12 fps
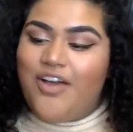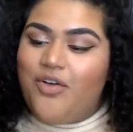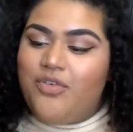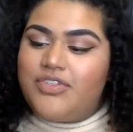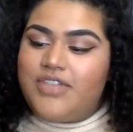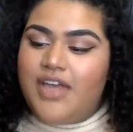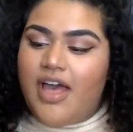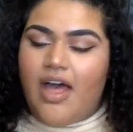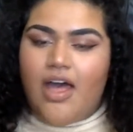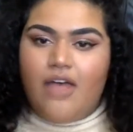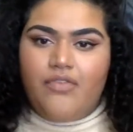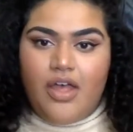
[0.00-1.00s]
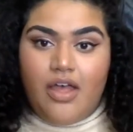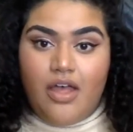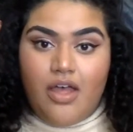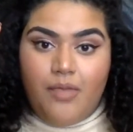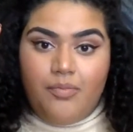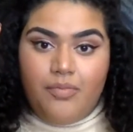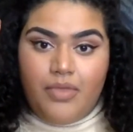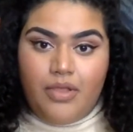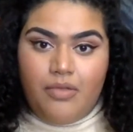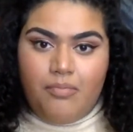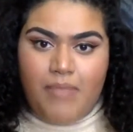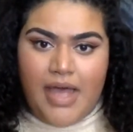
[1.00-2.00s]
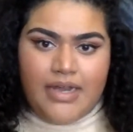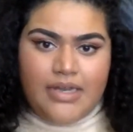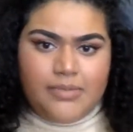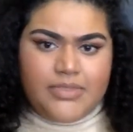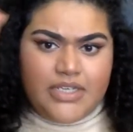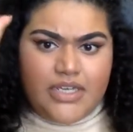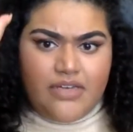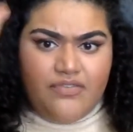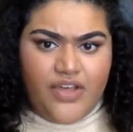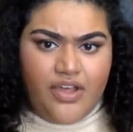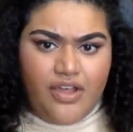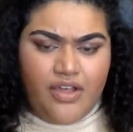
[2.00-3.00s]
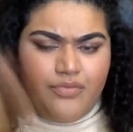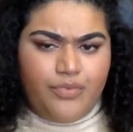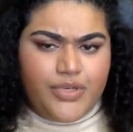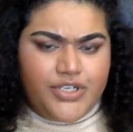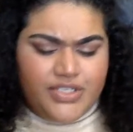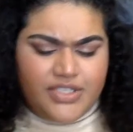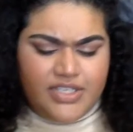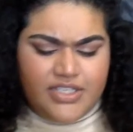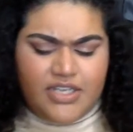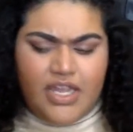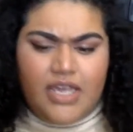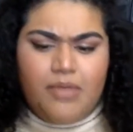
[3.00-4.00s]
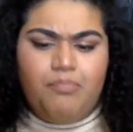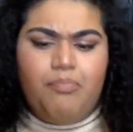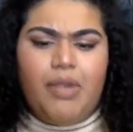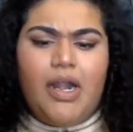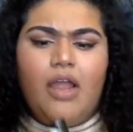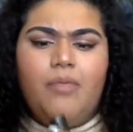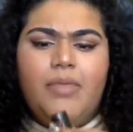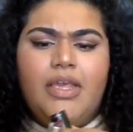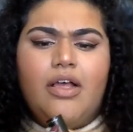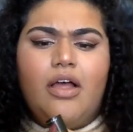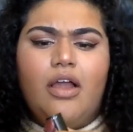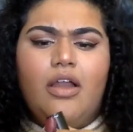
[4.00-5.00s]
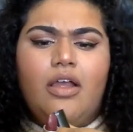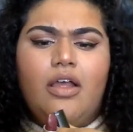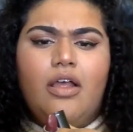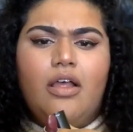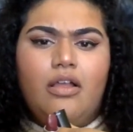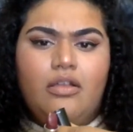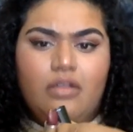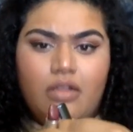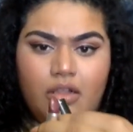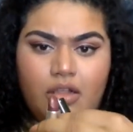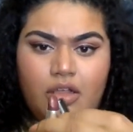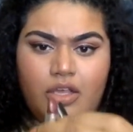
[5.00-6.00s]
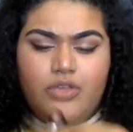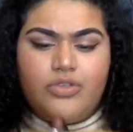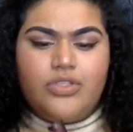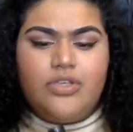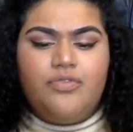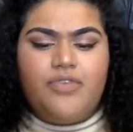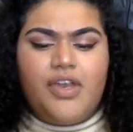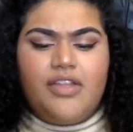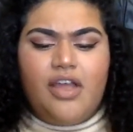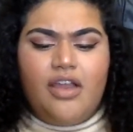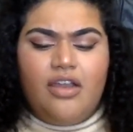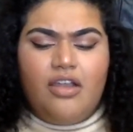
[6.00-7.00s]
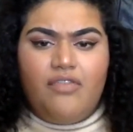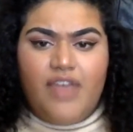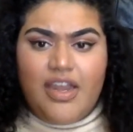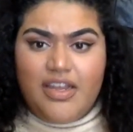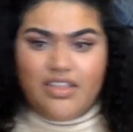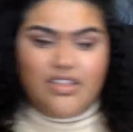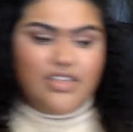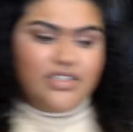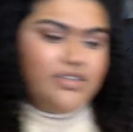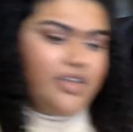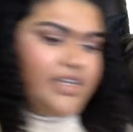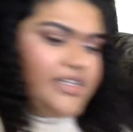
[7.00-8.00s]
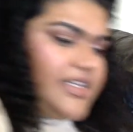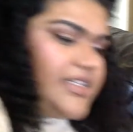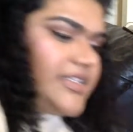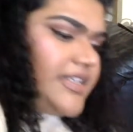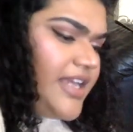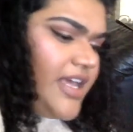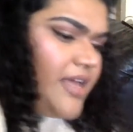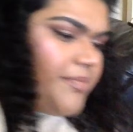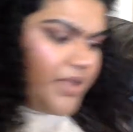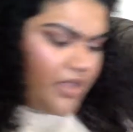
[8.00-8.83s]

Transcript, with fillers: I also have um, MAC Lipstick in Verve, which is this like plummy colour. You'll soon find that I love anything that's a 90s lip.